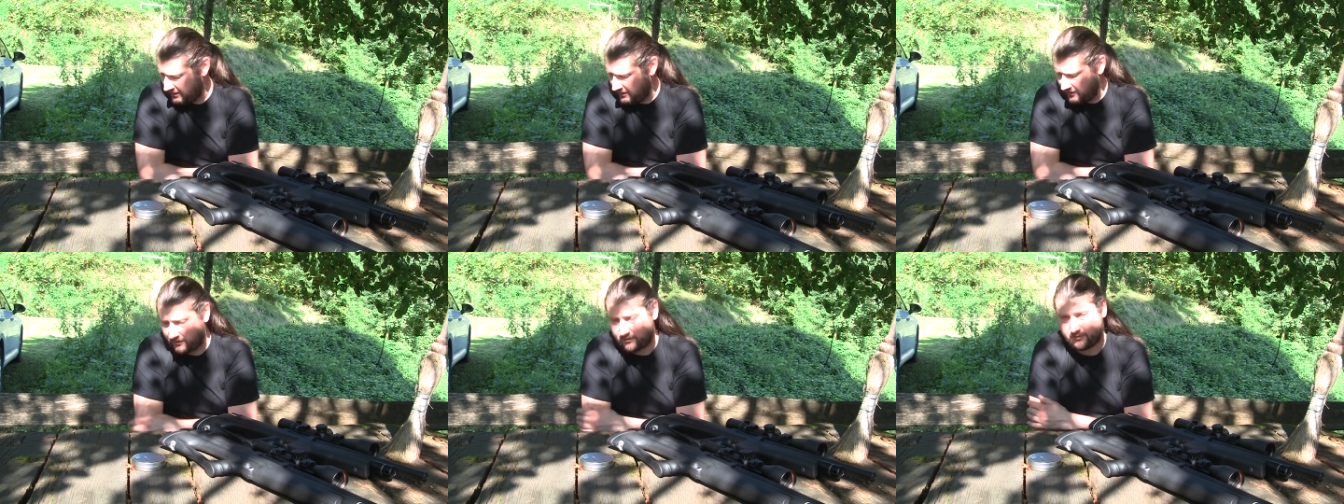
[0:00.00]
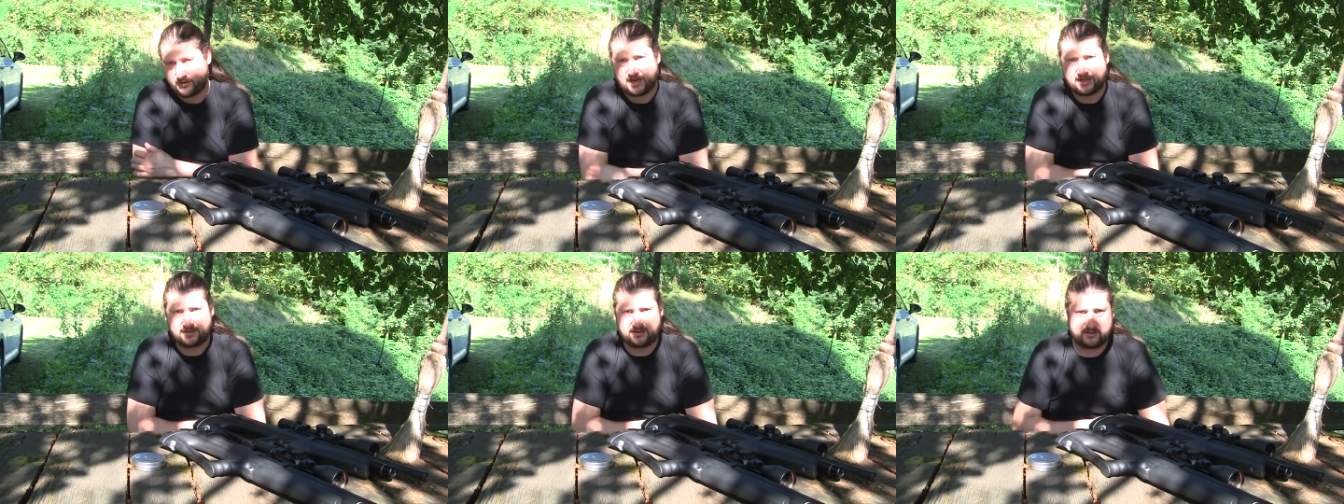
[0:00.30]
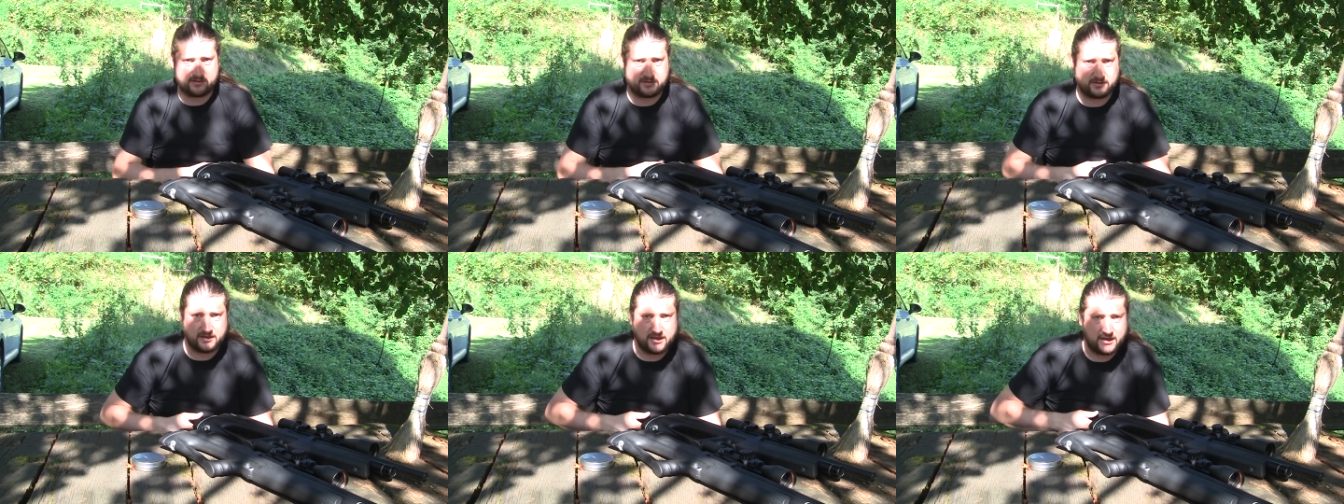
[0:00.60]
thread
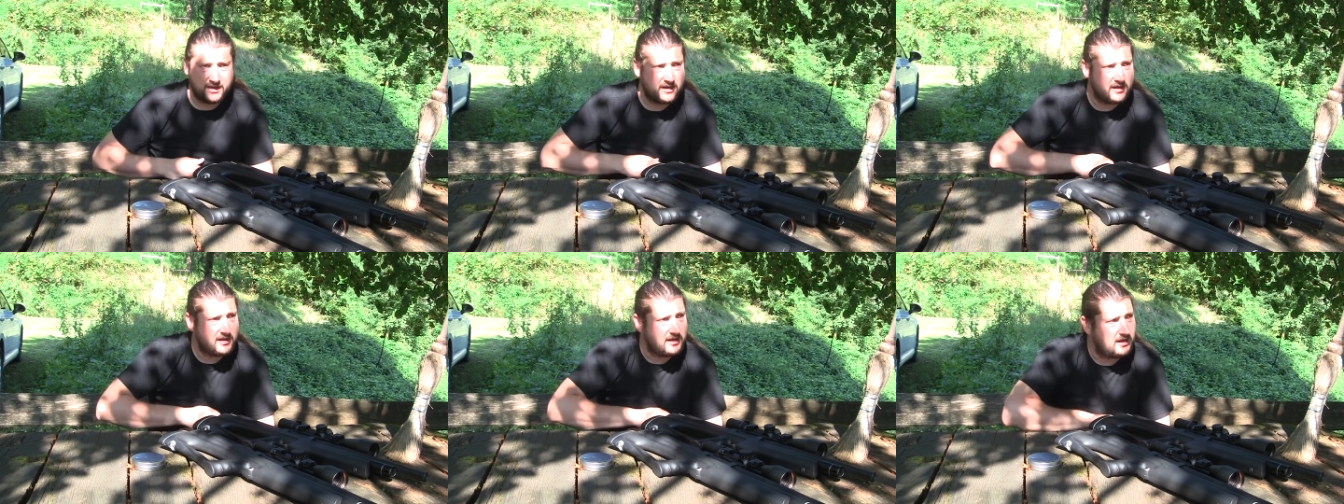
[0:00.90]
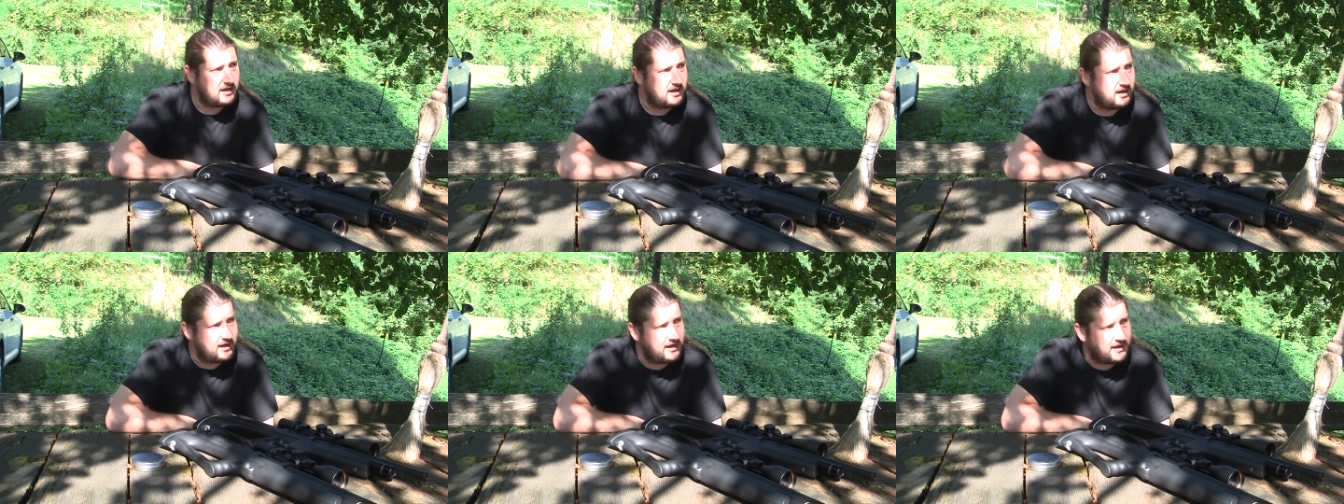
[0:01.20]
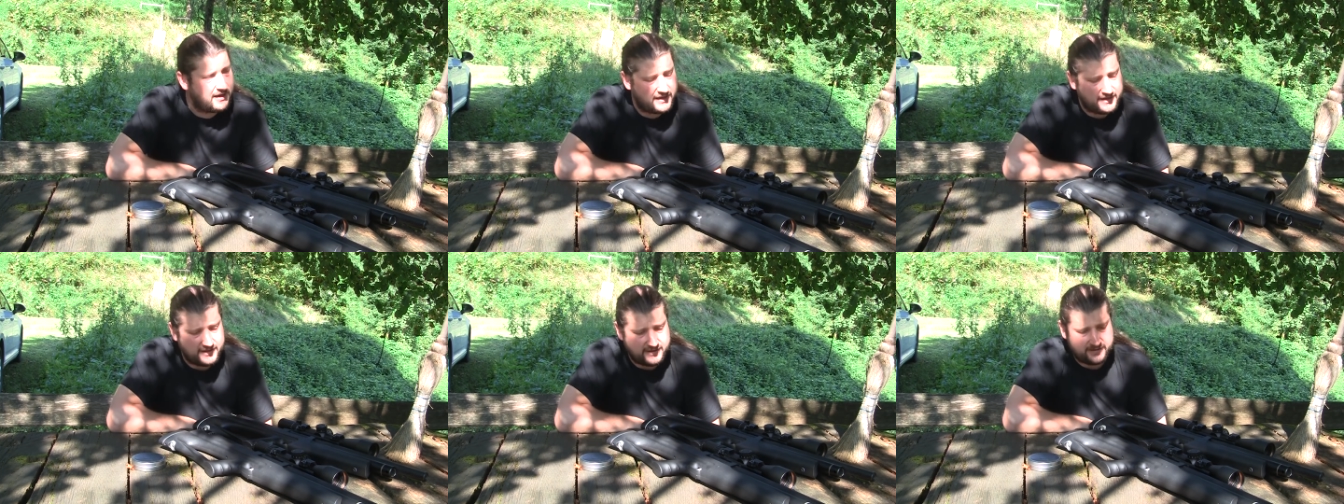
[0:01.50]
uh,
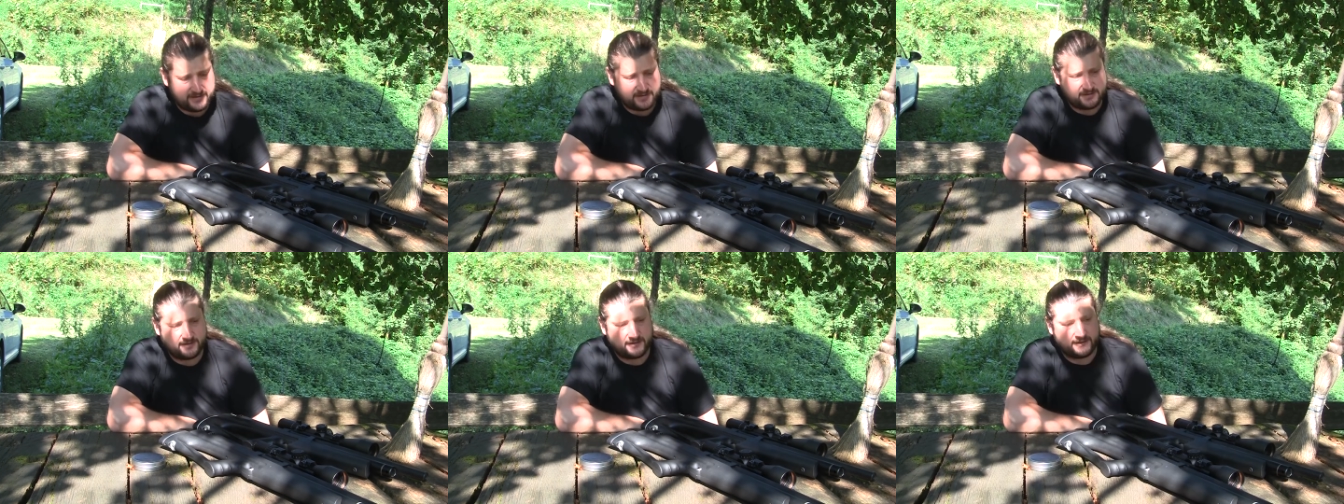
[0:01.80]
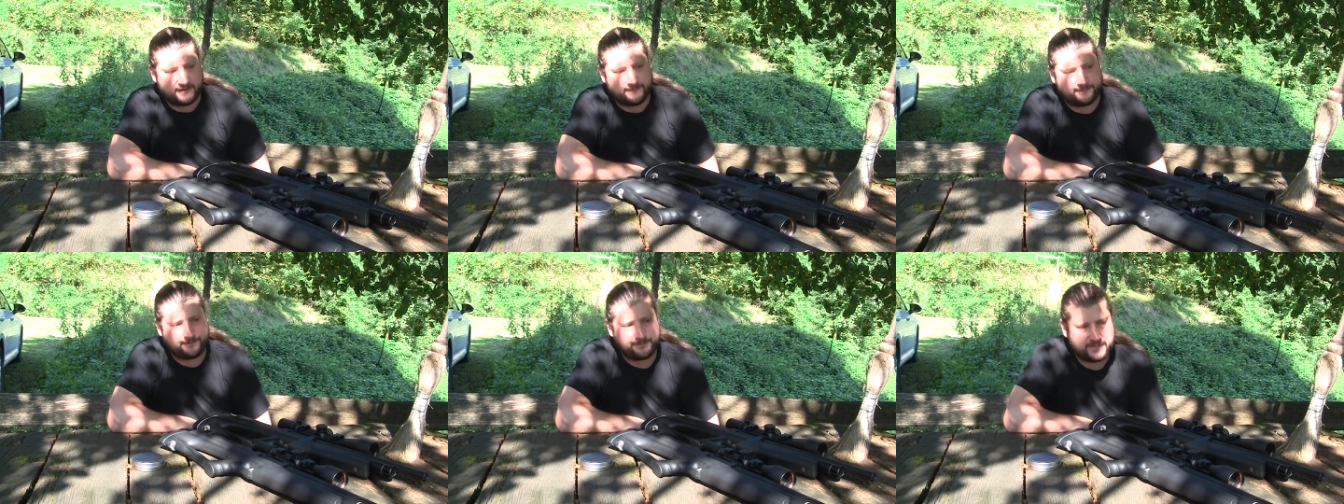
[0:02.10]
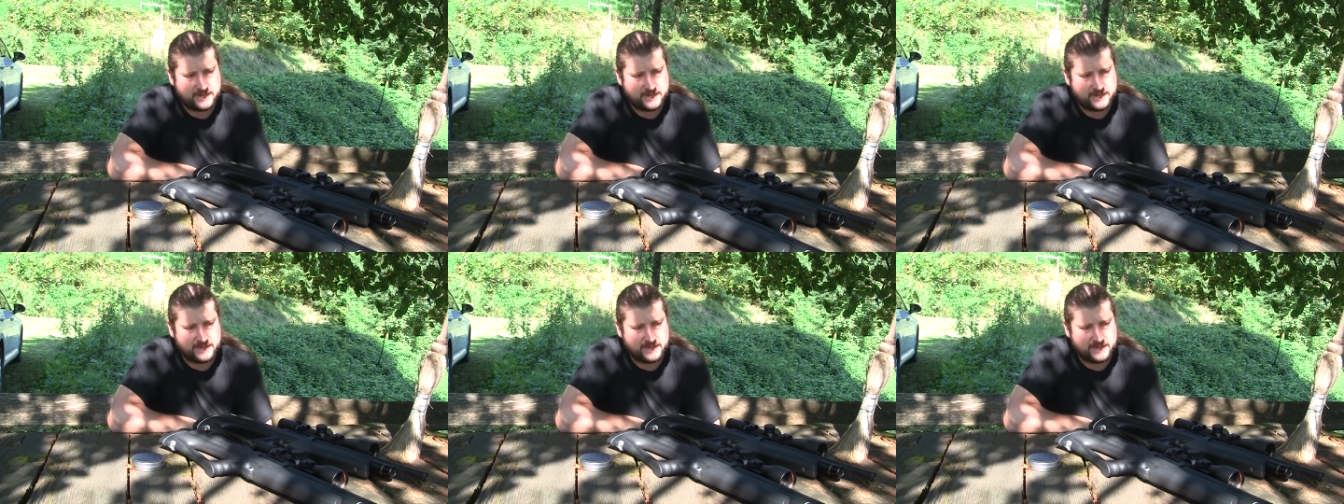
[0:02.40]
and uh,